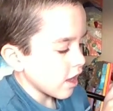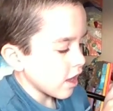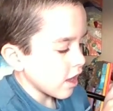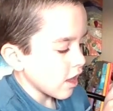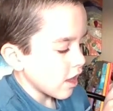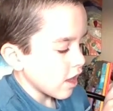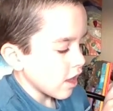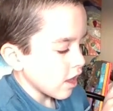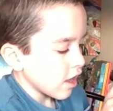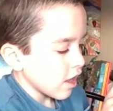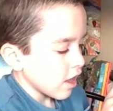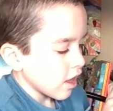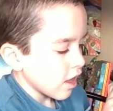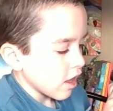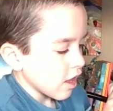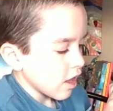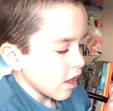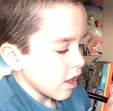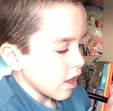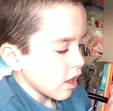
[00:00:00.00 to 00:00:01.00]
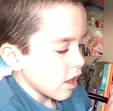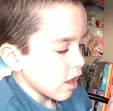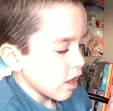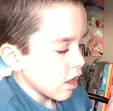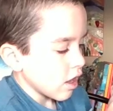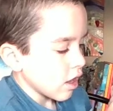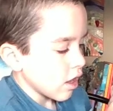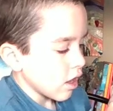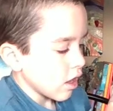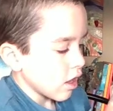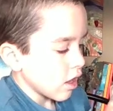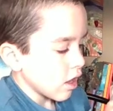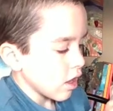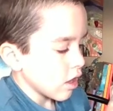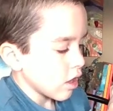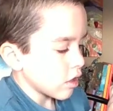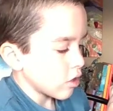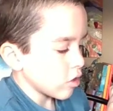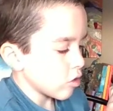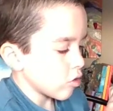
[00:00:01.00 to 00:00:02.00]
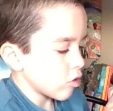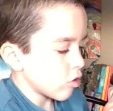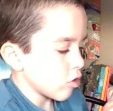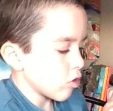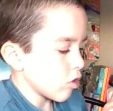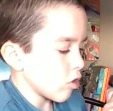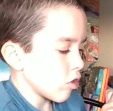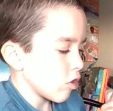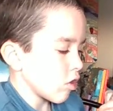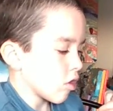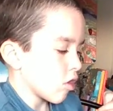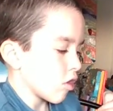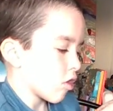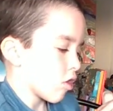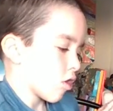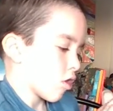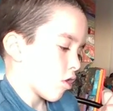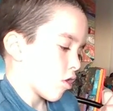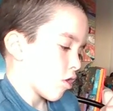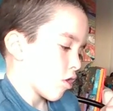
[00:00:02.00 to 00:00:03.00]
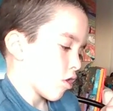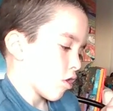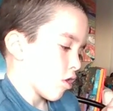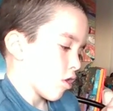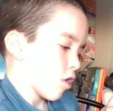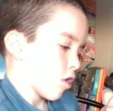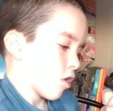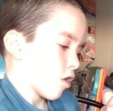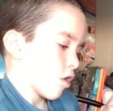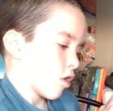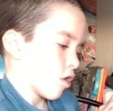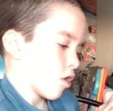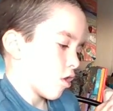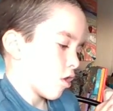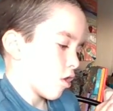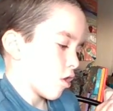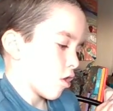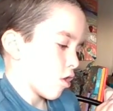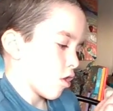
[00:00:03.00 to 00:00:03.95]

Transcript: No one is speaking in this clip.